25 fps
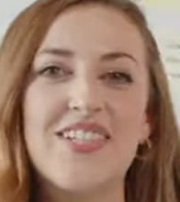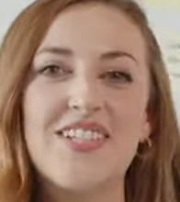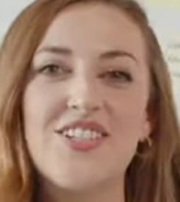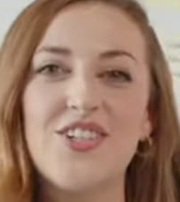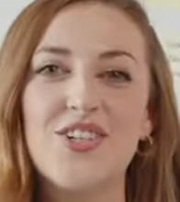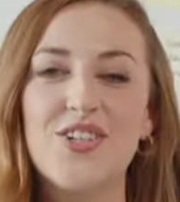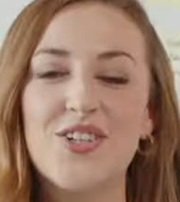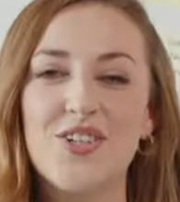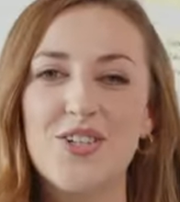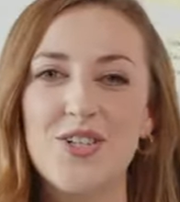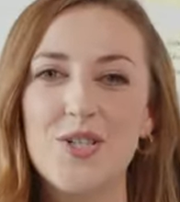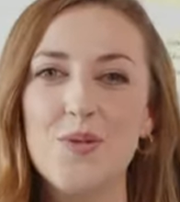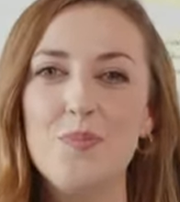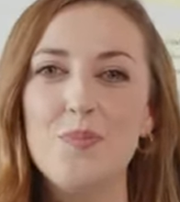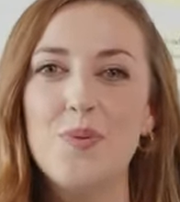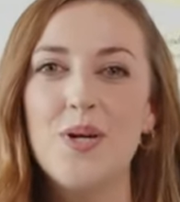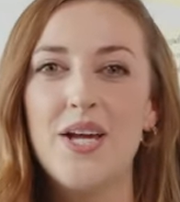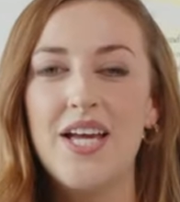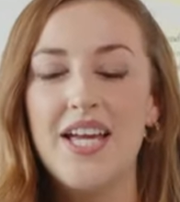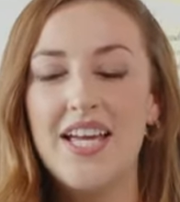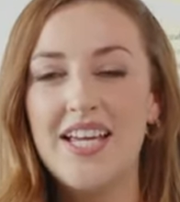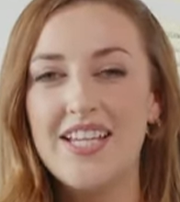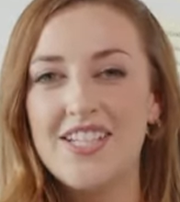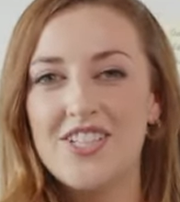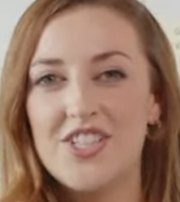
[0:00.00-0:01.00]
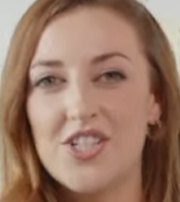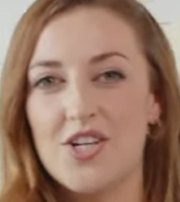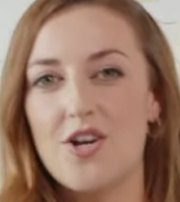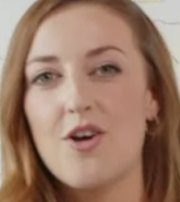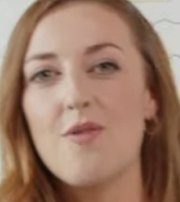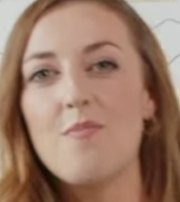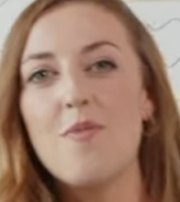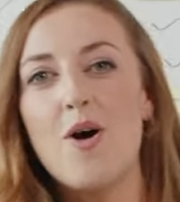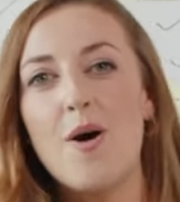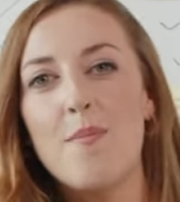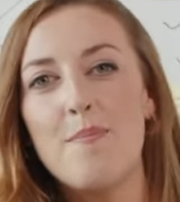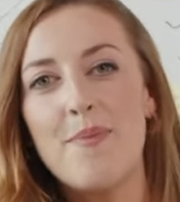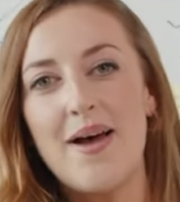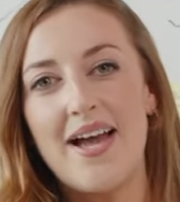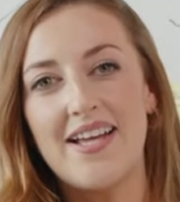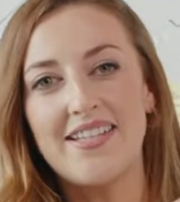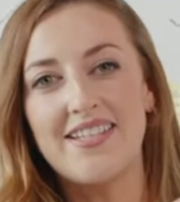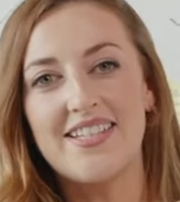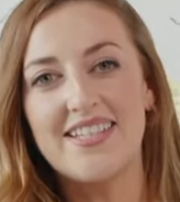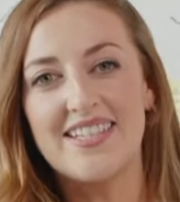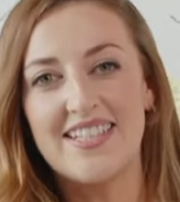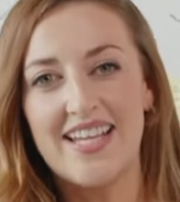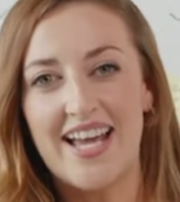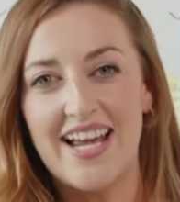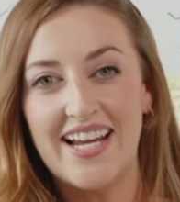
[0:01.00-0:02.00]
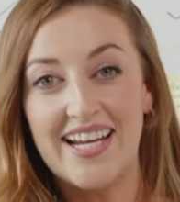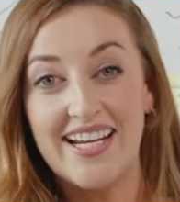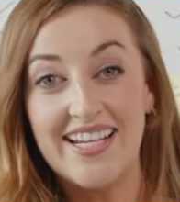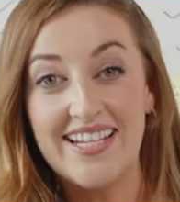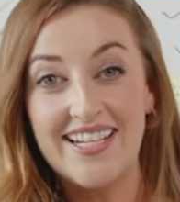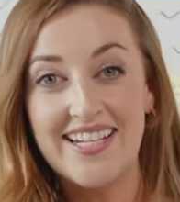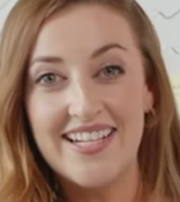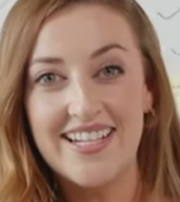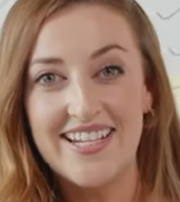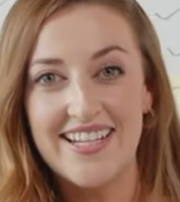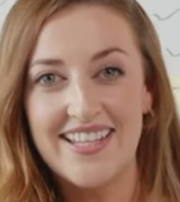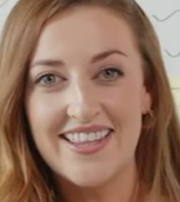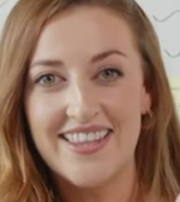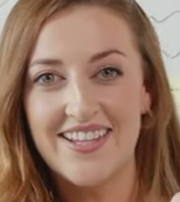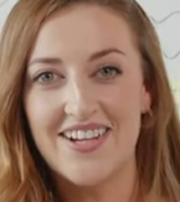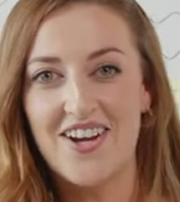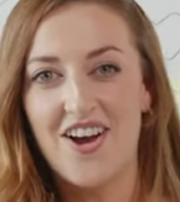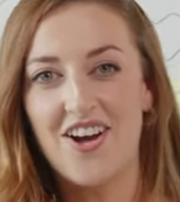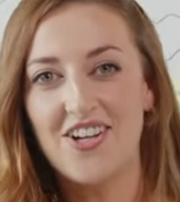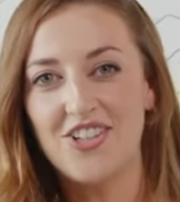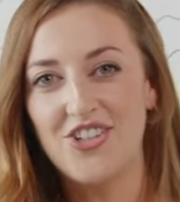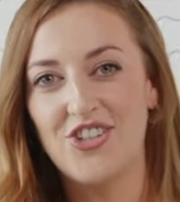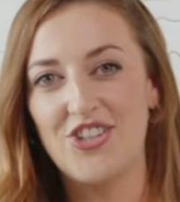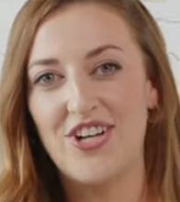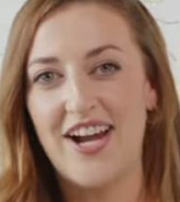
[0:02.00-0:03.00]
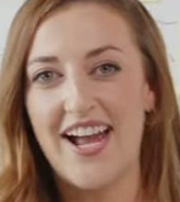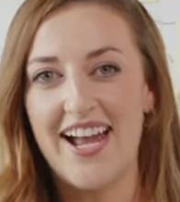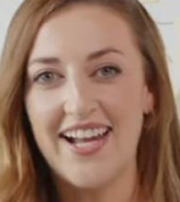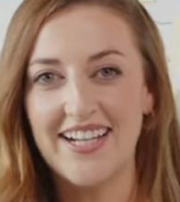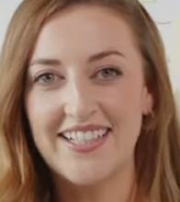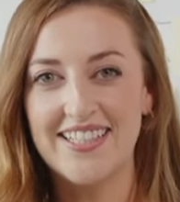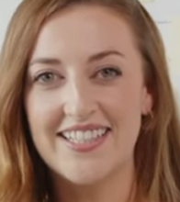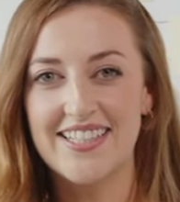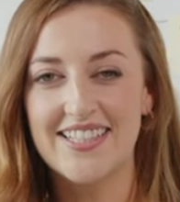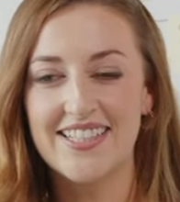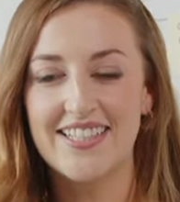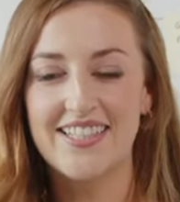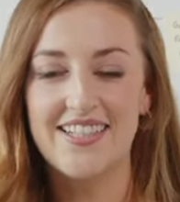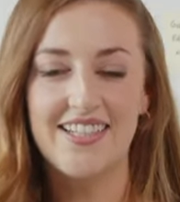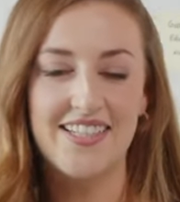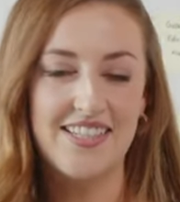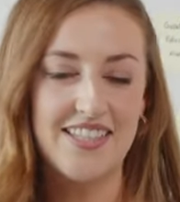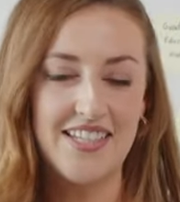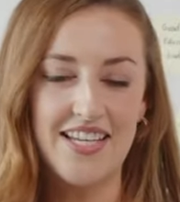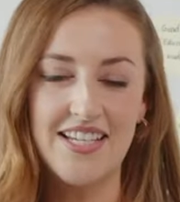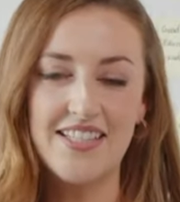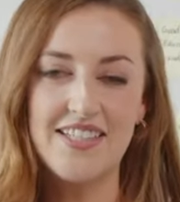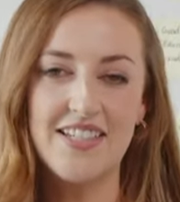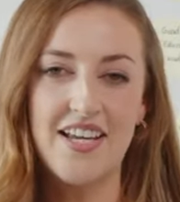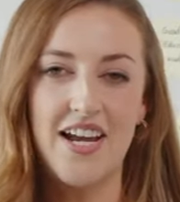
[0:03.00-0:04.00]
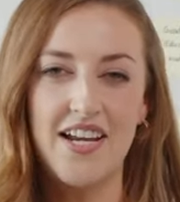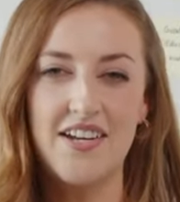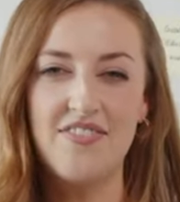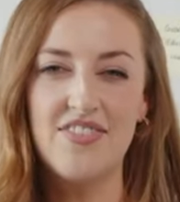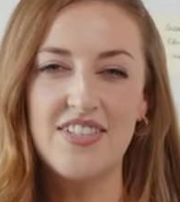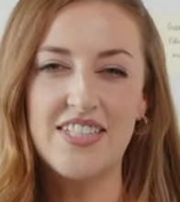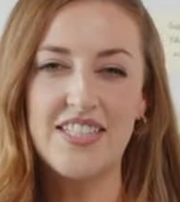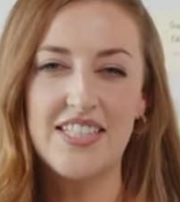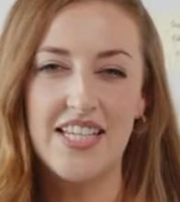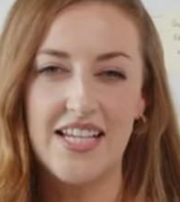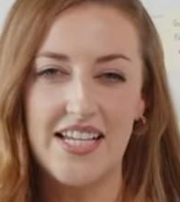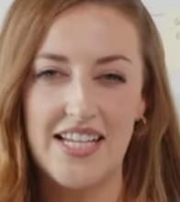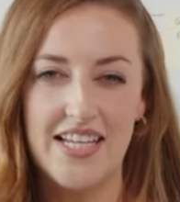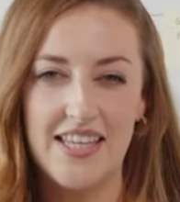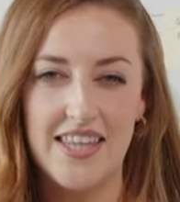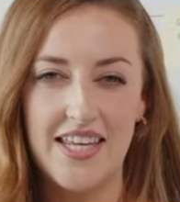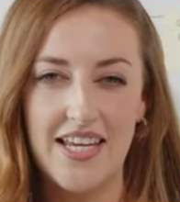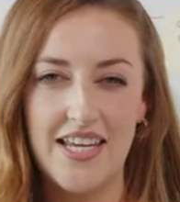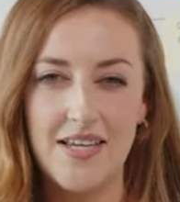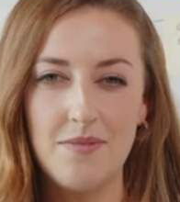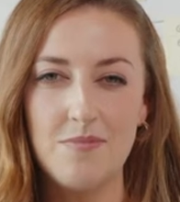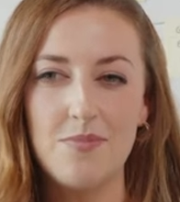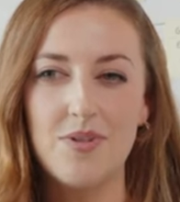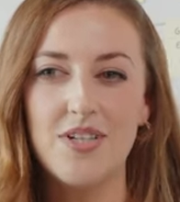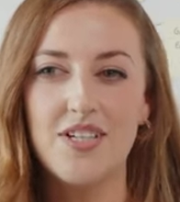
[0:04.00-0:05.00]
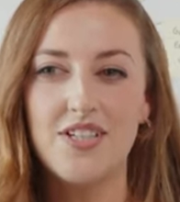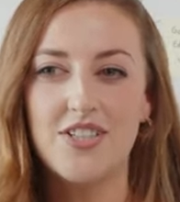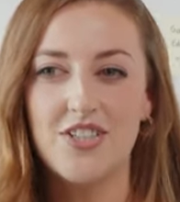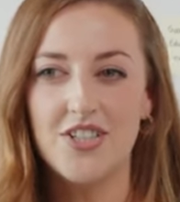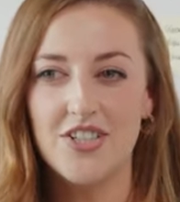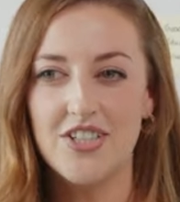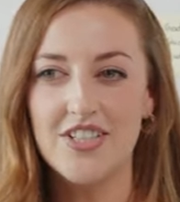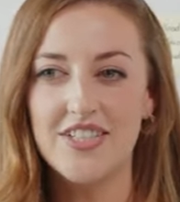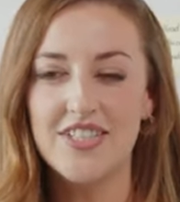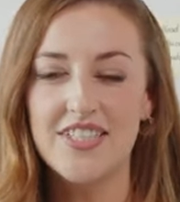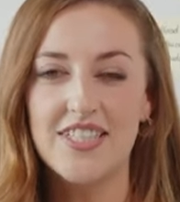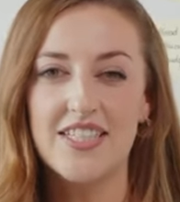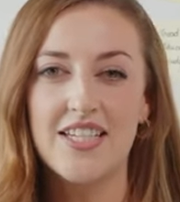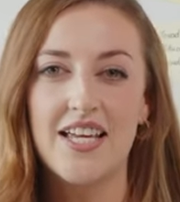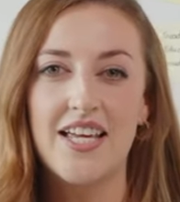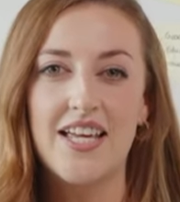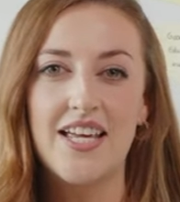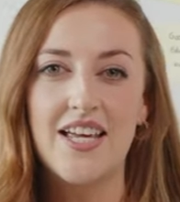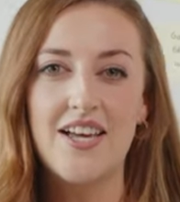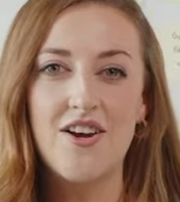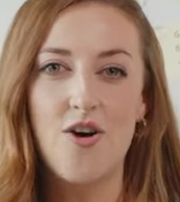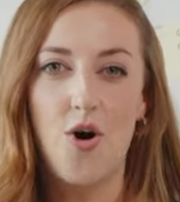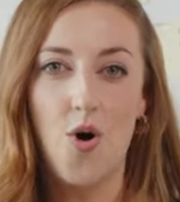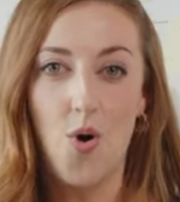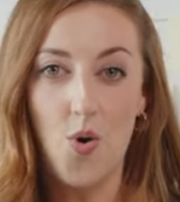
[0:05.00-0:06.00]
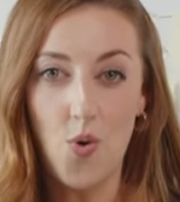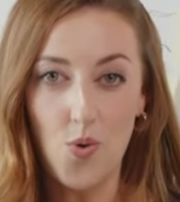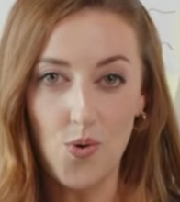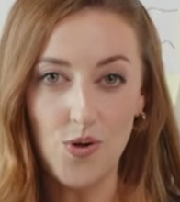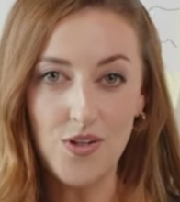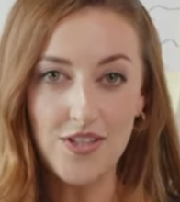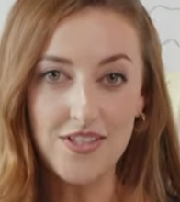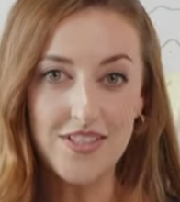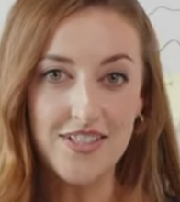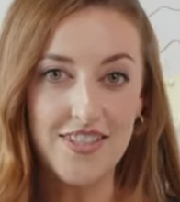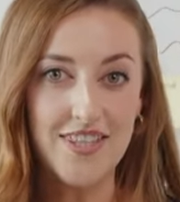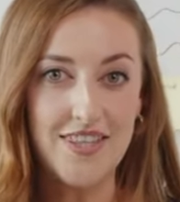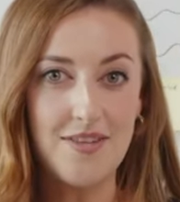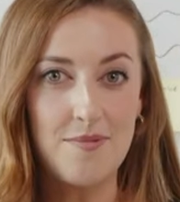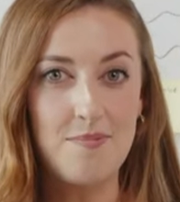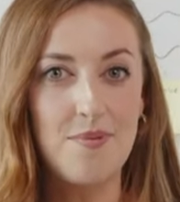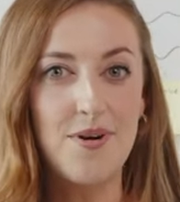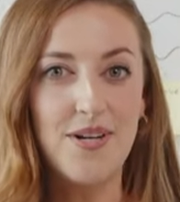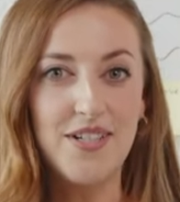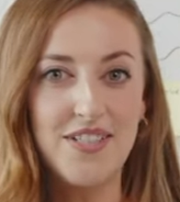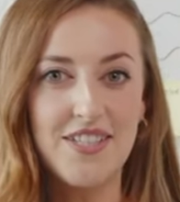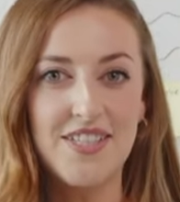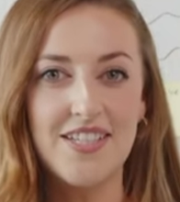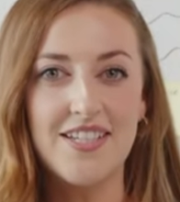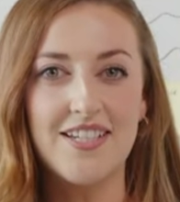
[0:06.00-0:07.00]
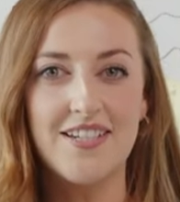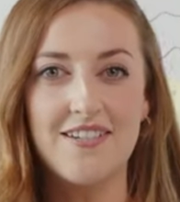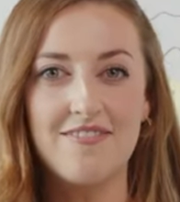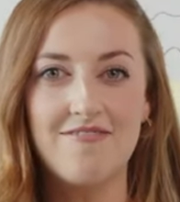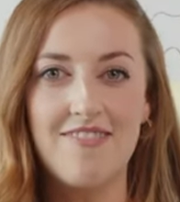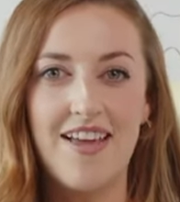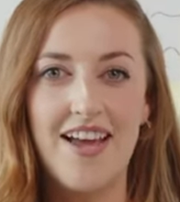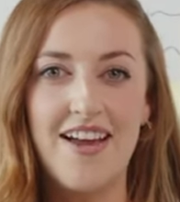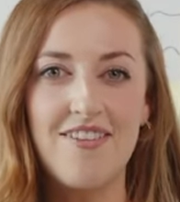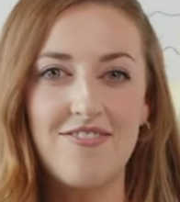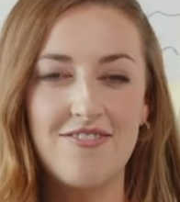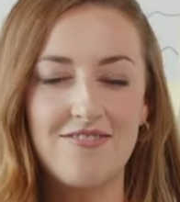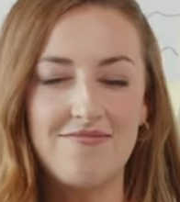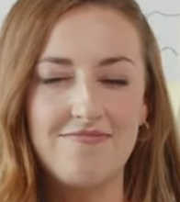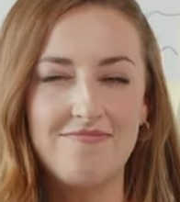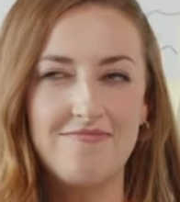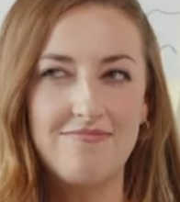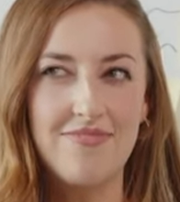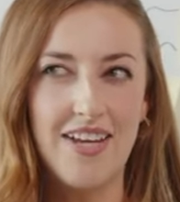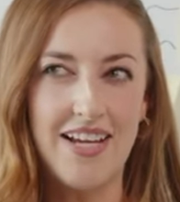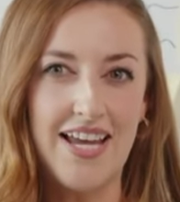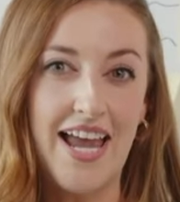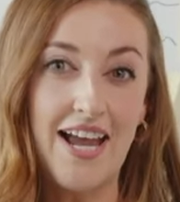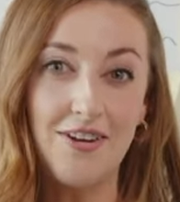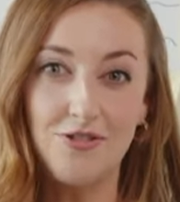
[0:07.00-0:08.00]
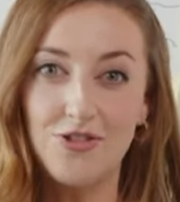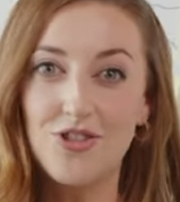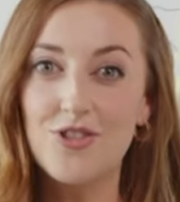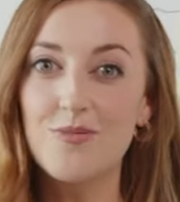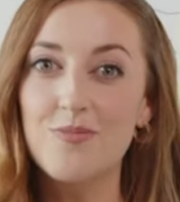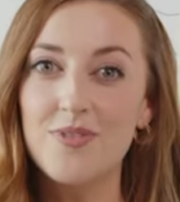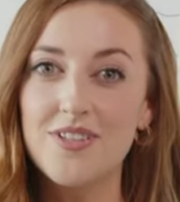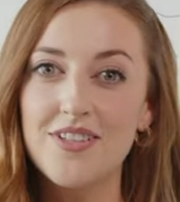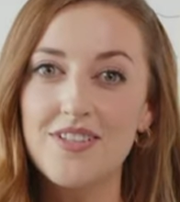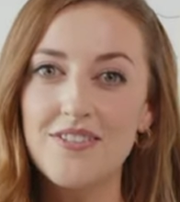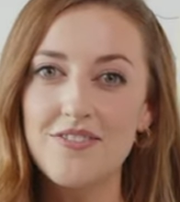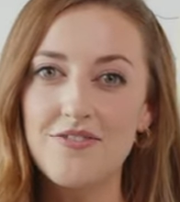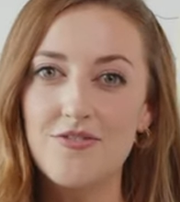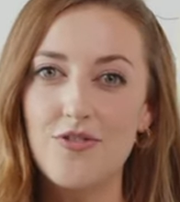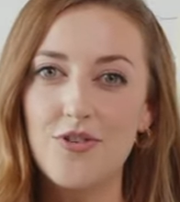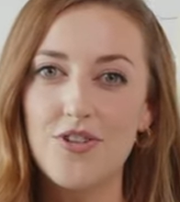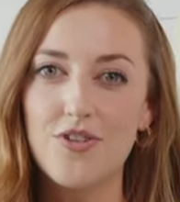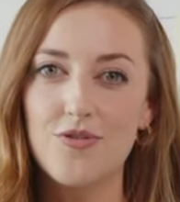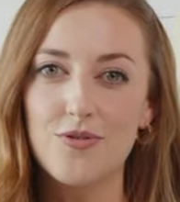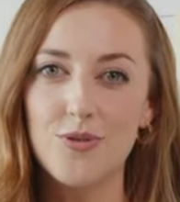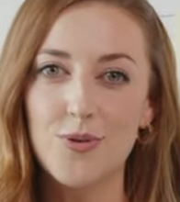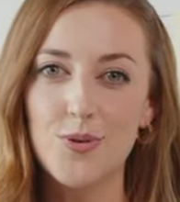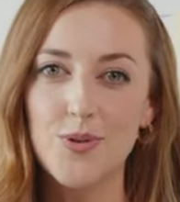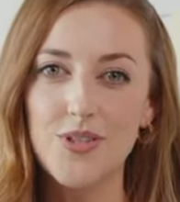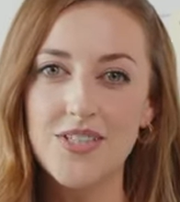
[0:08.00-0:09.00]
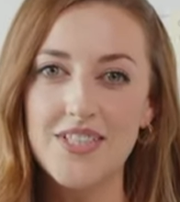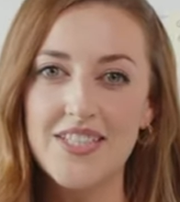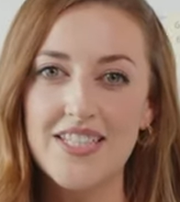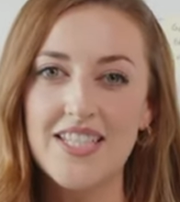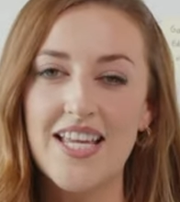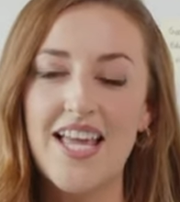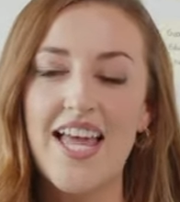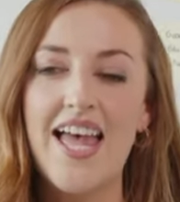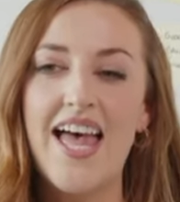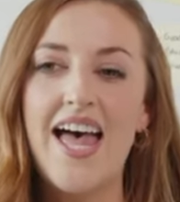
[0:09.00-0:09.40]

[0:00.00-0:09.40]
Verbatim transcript: in your group to come up and sign the contract. It's kind of a silly thing, but it does hold the person accountable for the rules.